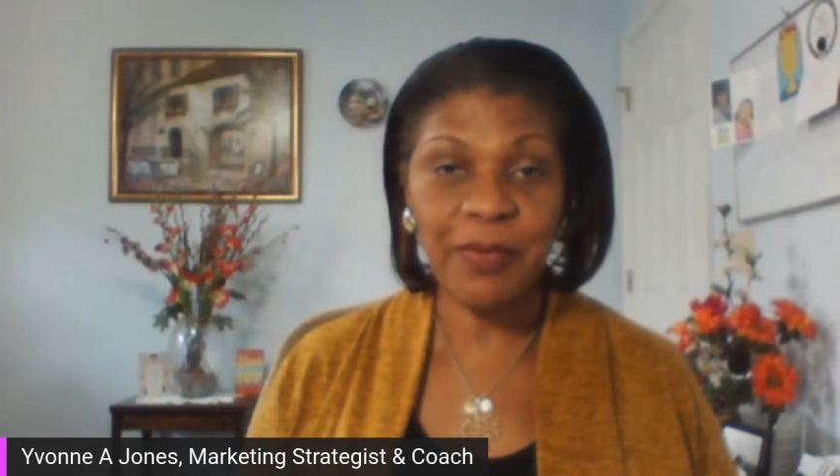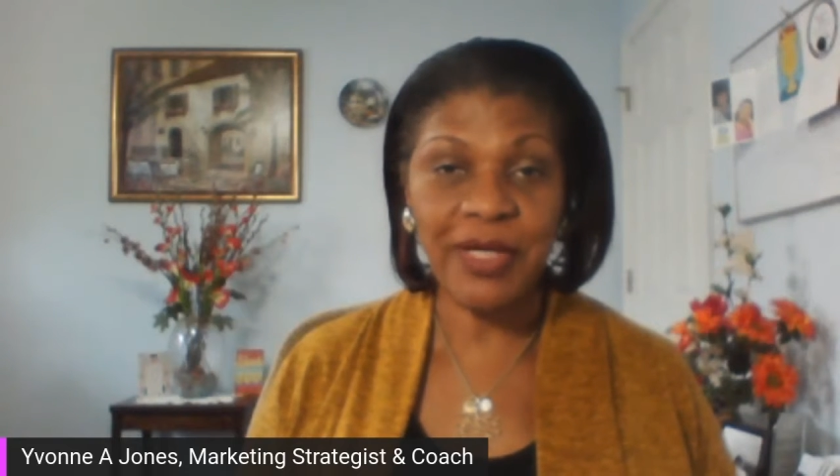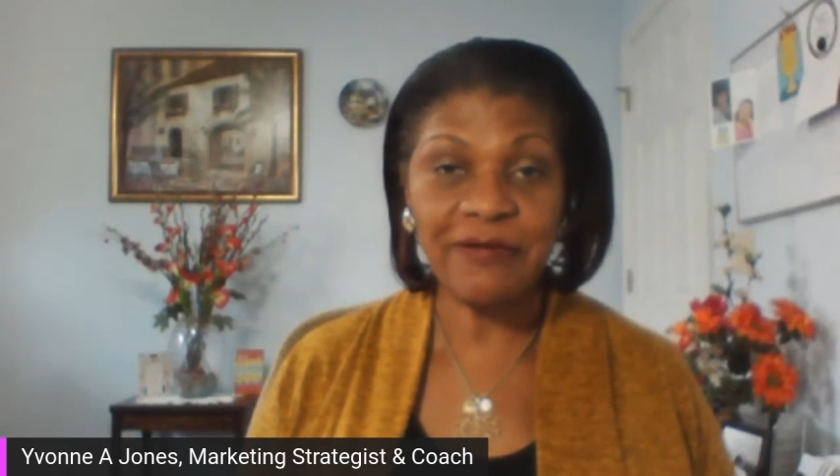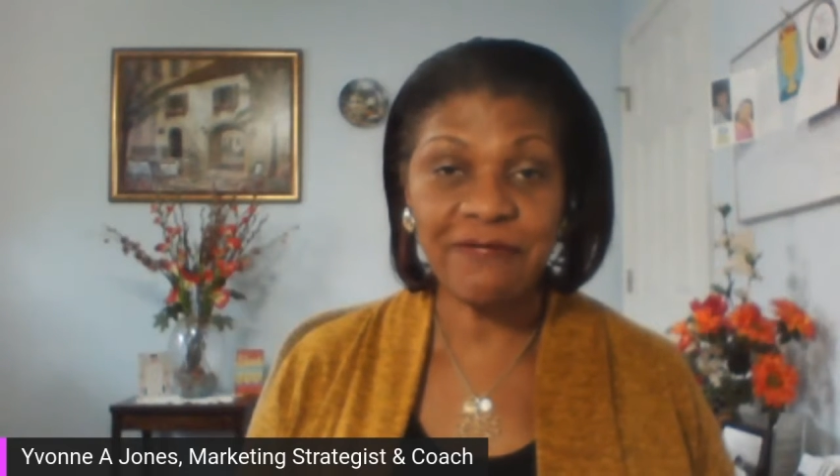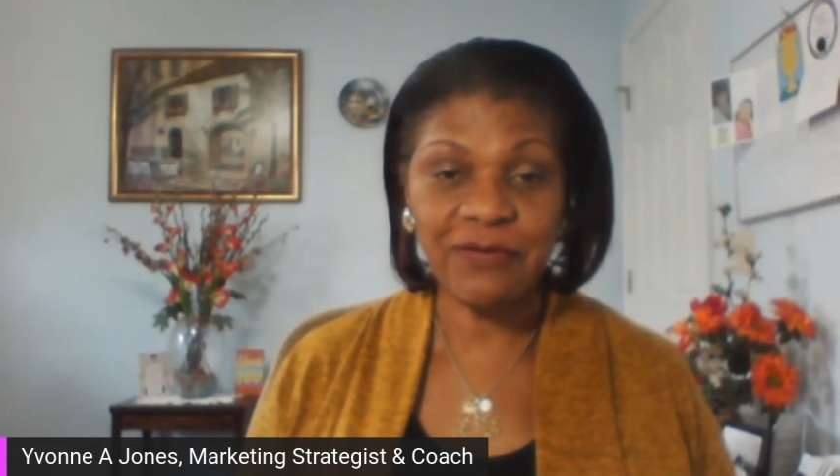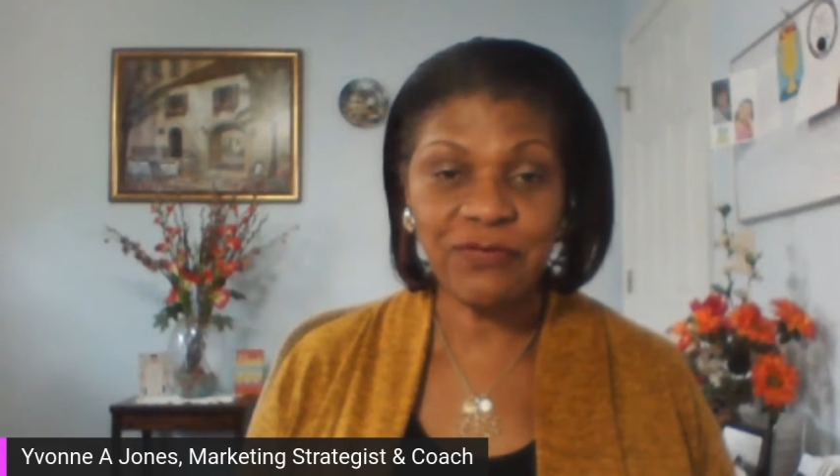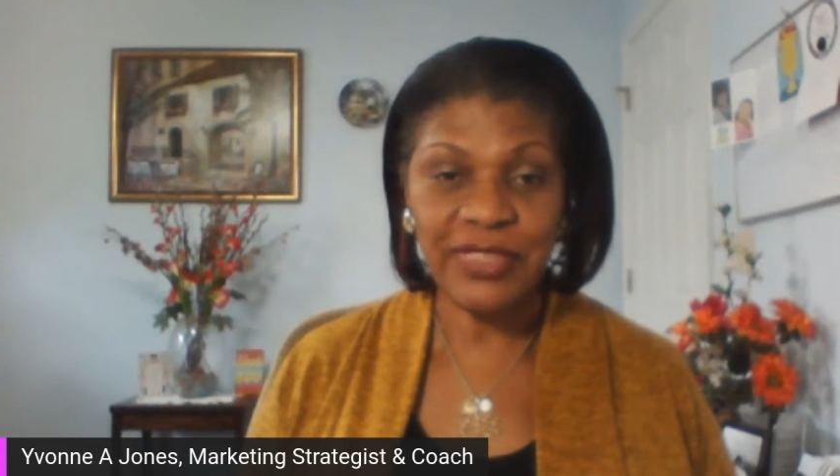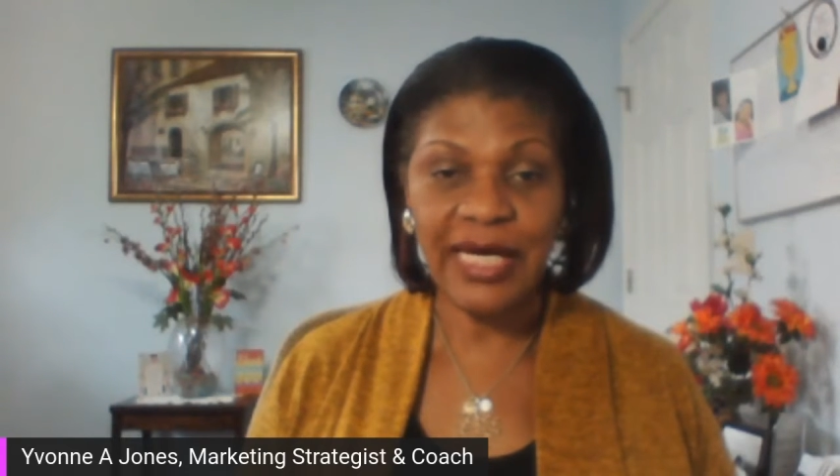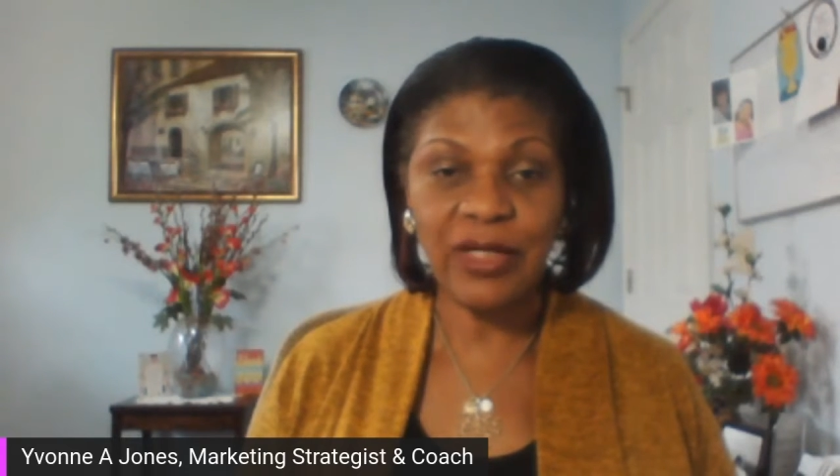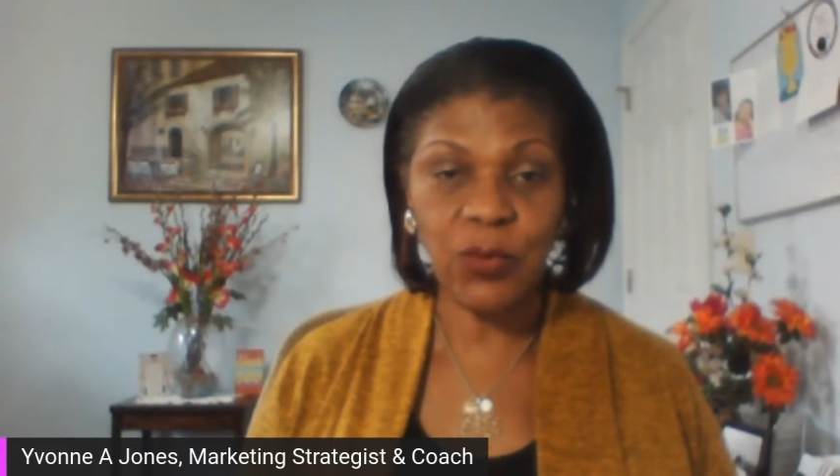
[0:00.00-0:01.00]
women
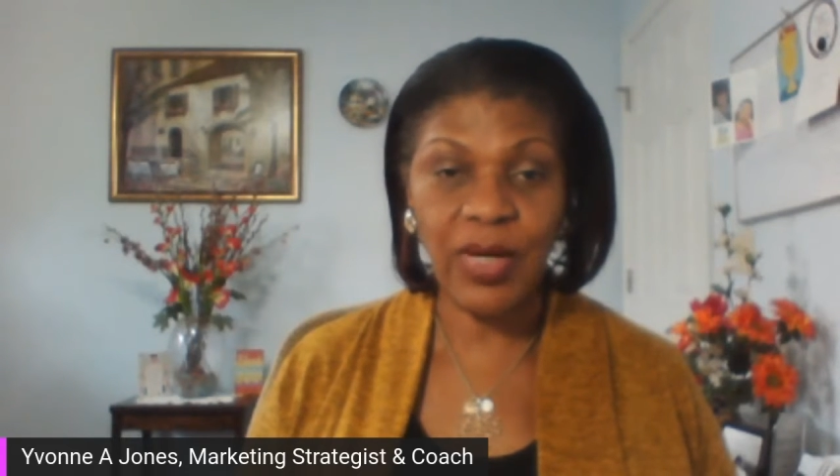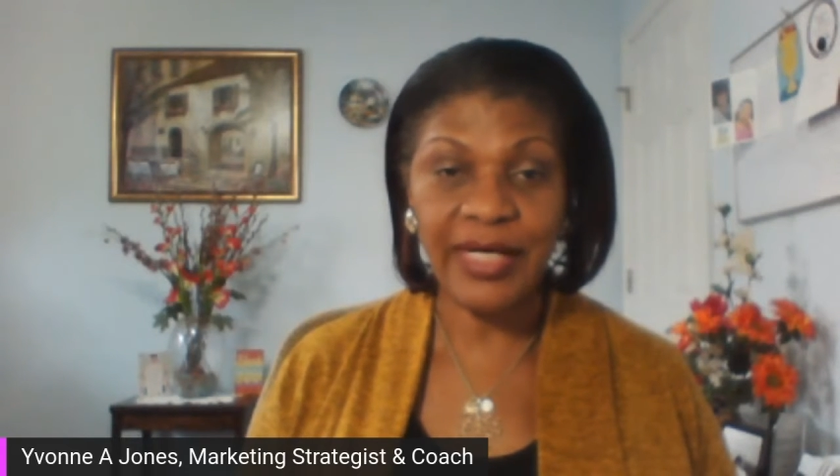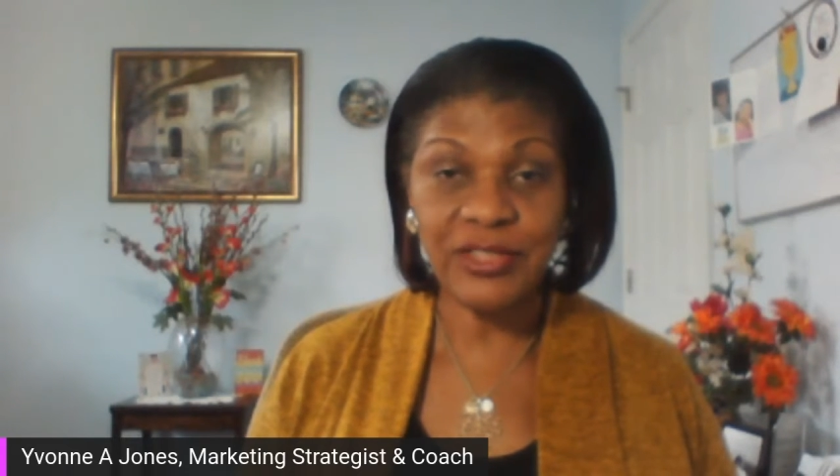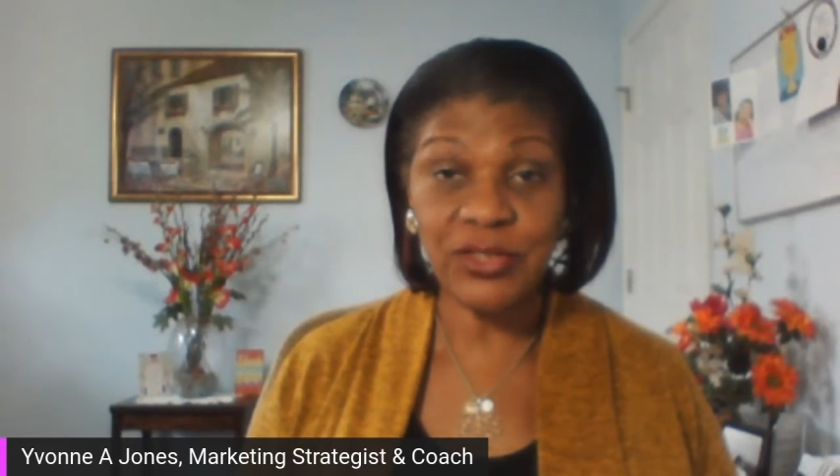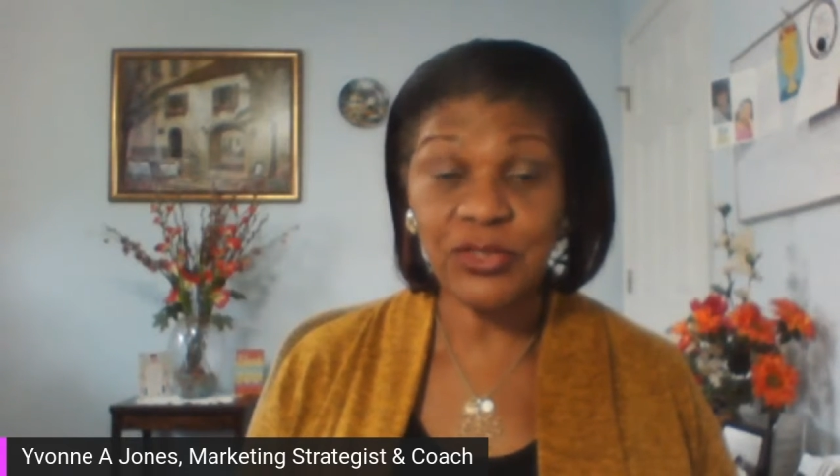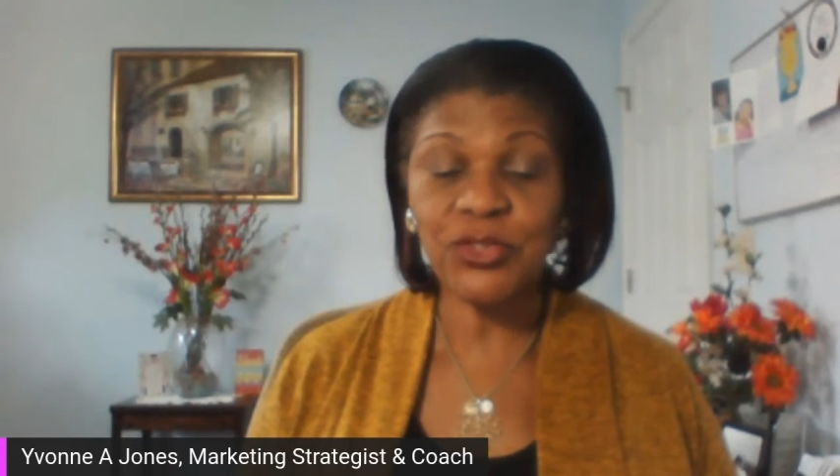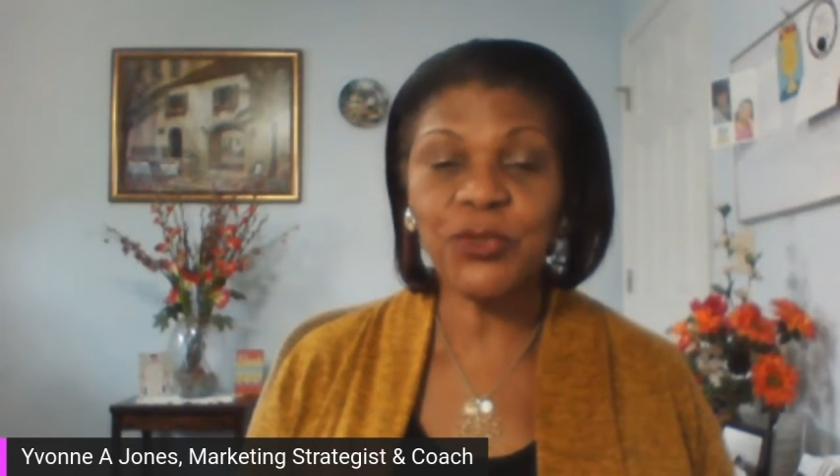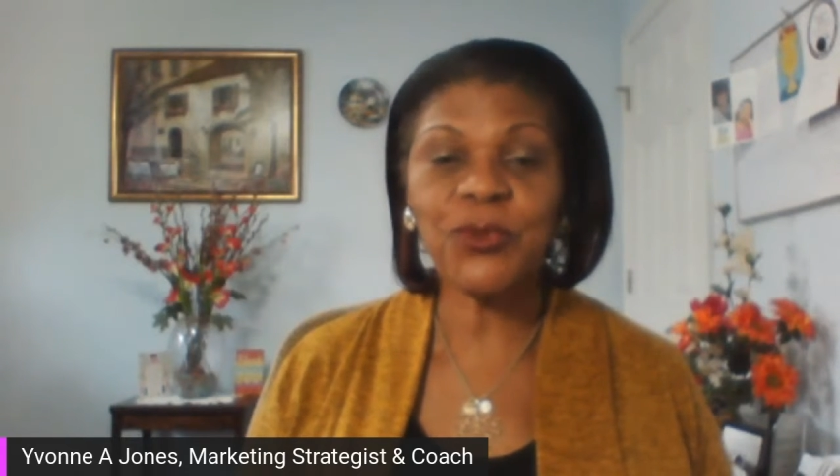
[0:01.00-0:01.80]
fifty and wiser to